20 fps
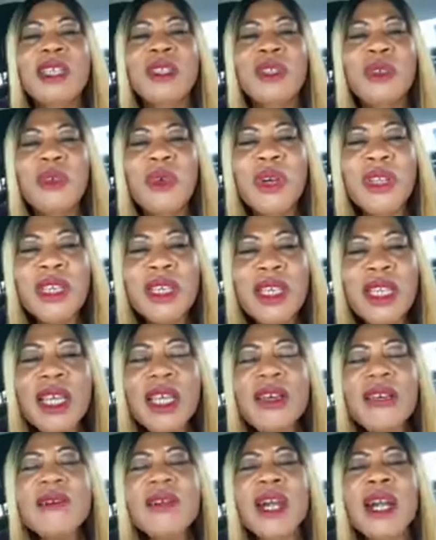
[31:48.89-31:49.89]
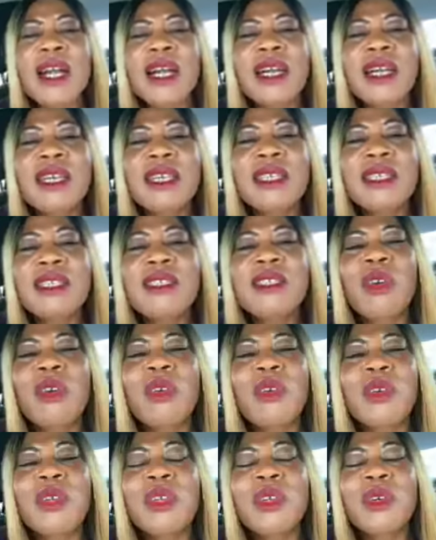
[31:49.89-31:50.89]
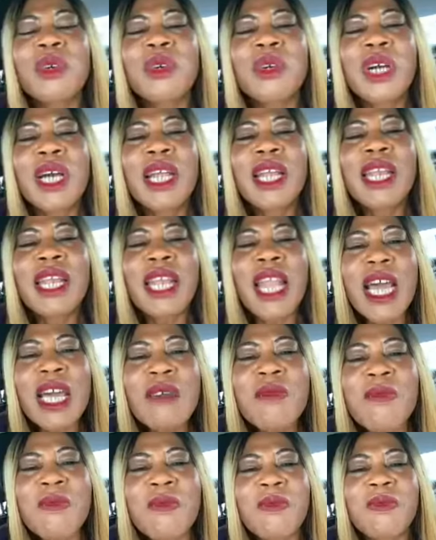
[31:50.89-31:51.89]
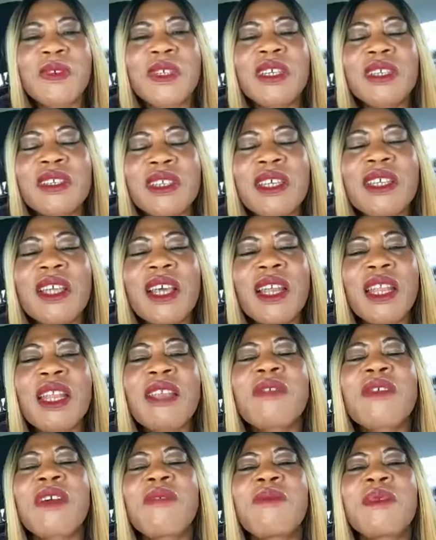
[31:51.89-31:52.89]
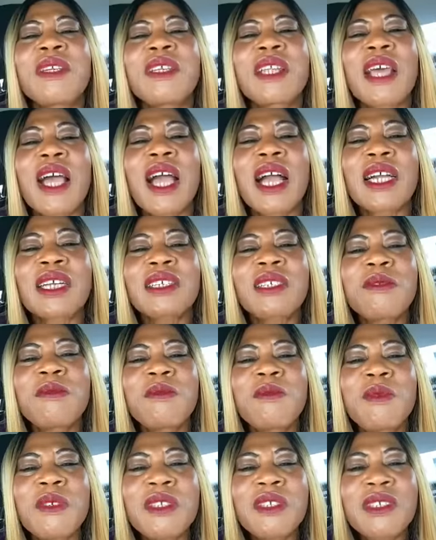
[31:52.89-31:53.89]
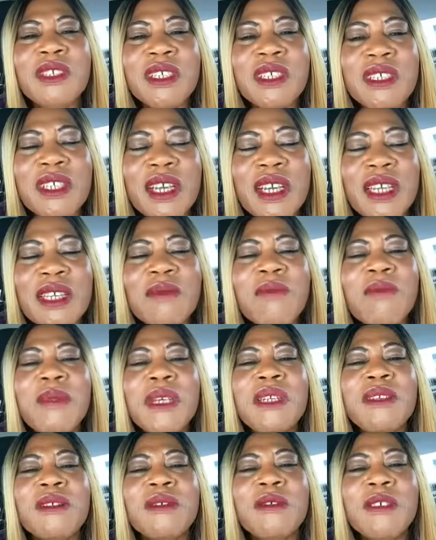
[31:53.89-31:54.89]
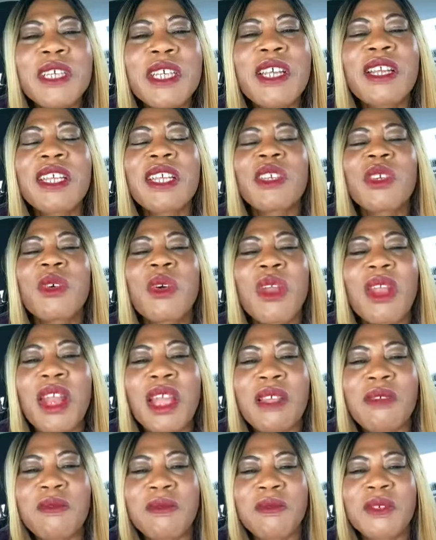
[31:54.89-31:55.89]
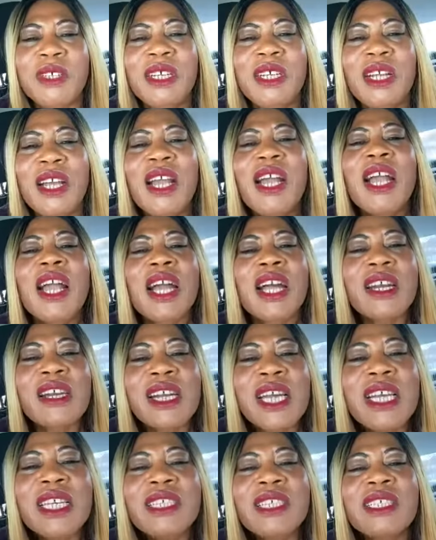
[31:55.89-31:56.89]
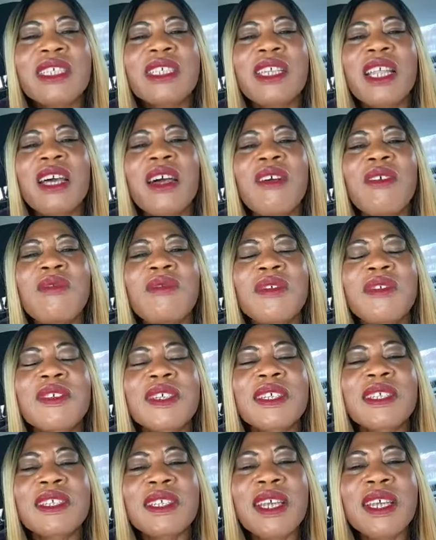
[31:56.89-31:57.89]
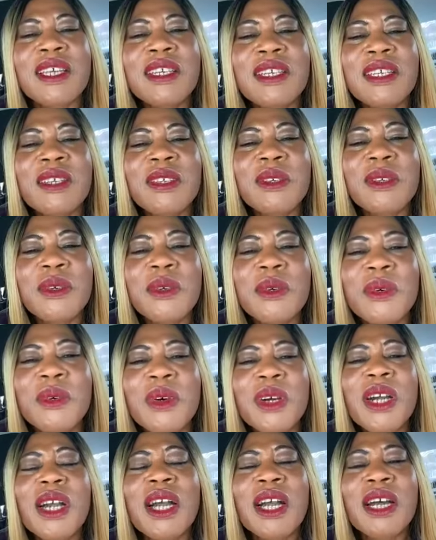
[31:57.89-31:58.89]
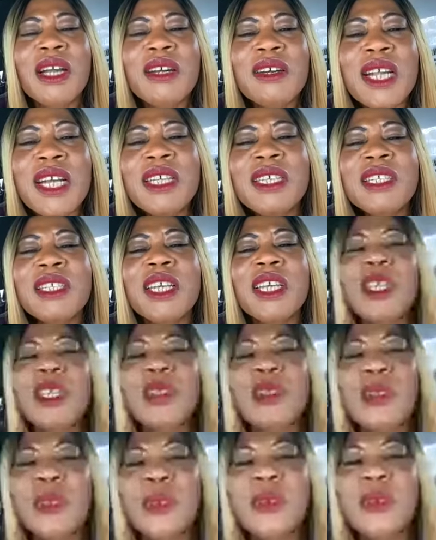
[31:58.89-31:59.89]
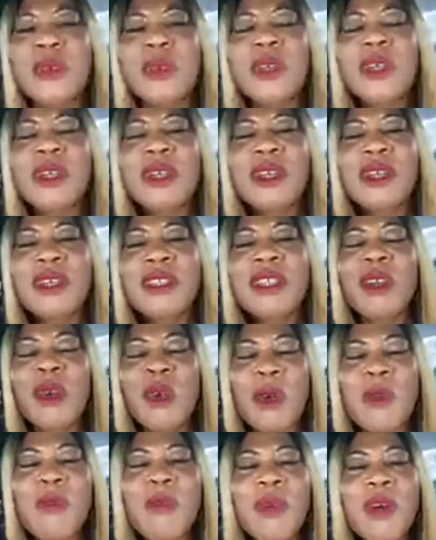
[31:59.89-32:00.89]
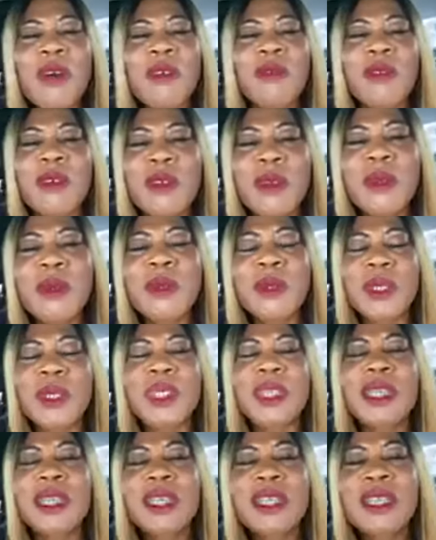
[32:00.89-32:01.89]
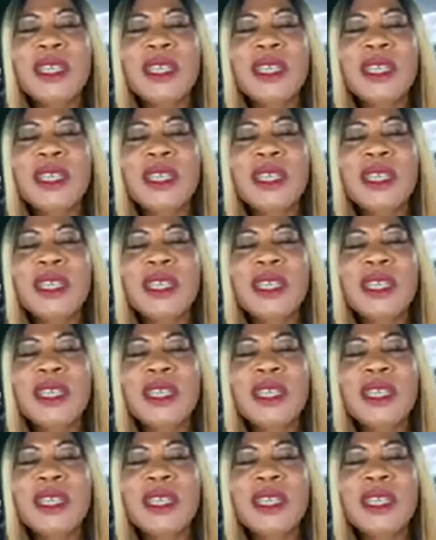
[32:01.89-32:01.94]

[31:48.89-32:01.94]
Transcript: You are now, your, your life, eternal life have been activated and made real in your life. Christ now resides in you. Christ in you, the hope of glory.